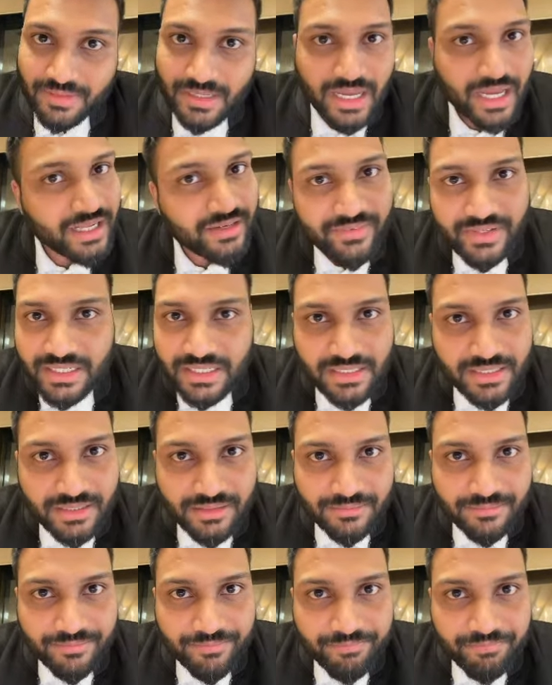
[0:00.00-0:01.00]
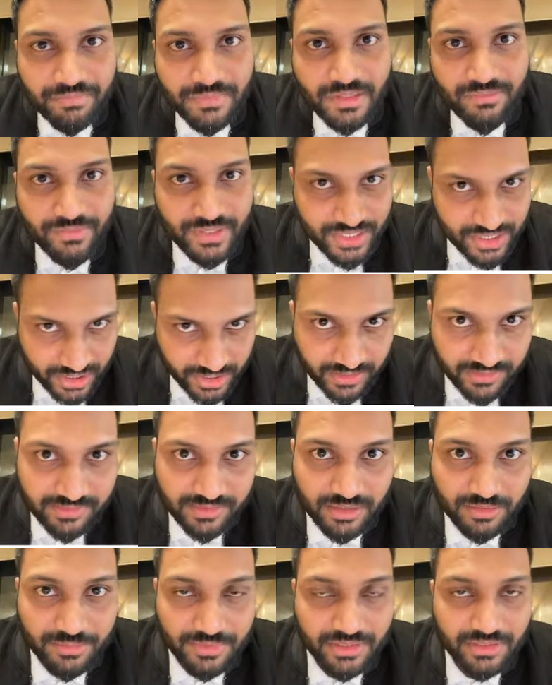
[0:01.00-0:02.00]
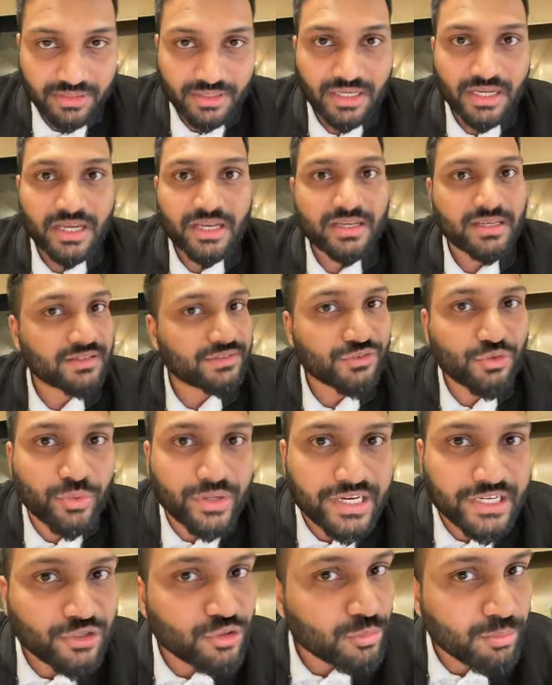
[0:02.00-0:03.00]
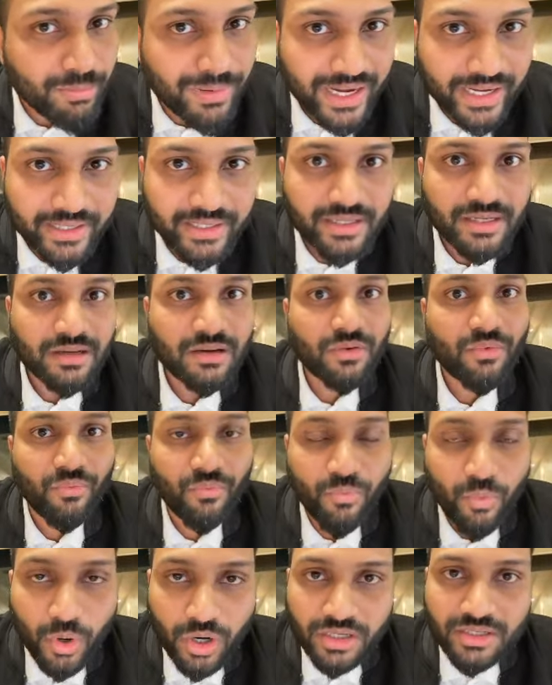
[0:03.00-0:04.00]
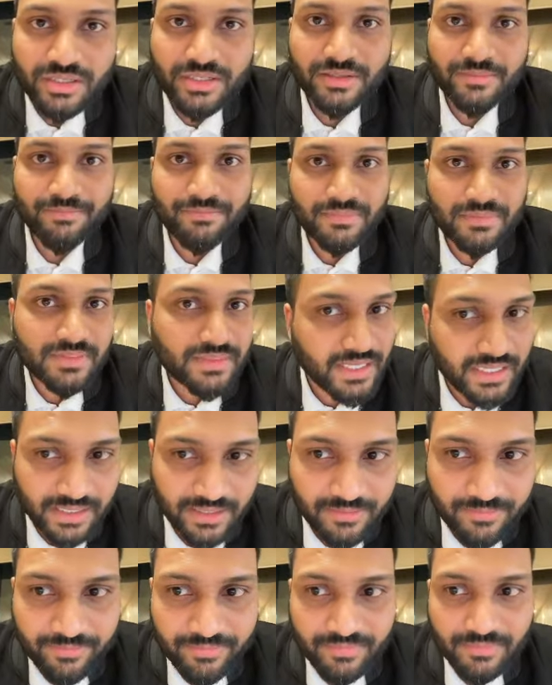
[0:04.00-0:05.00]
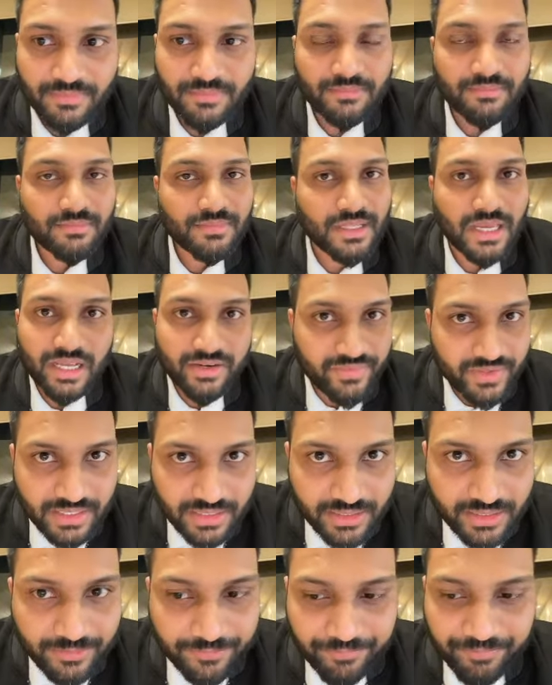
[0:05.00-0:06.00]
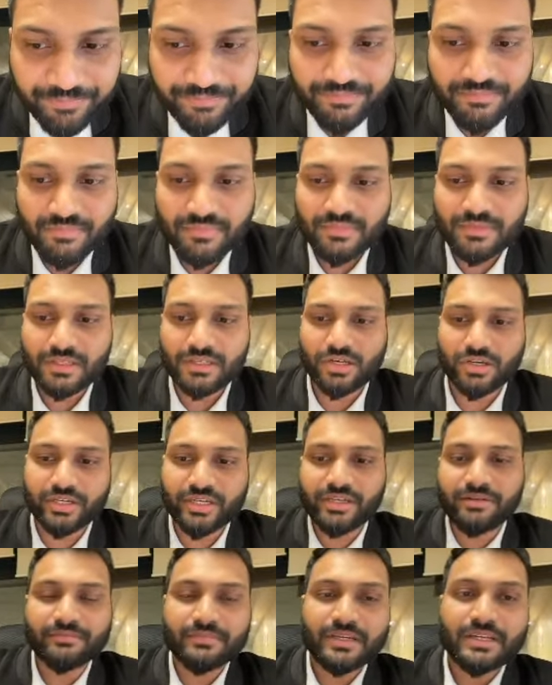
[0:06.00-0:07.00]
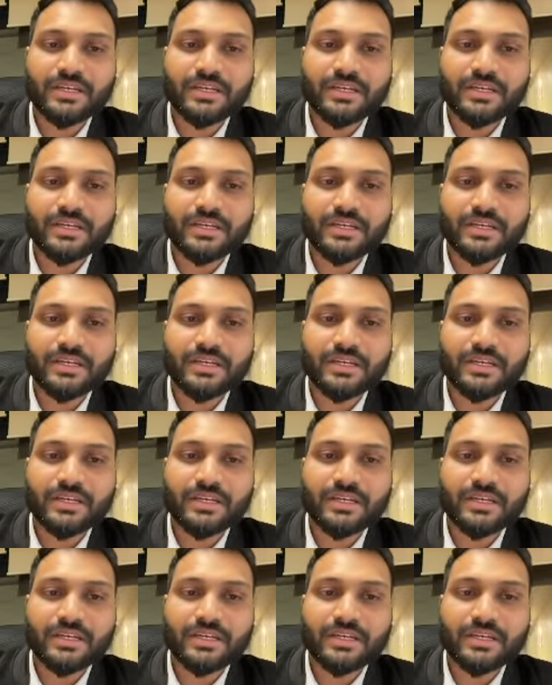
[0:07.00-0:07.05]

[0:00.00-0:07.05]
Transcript: Are we clear? Which customer is going to buy what thing? Are we clear? Okay.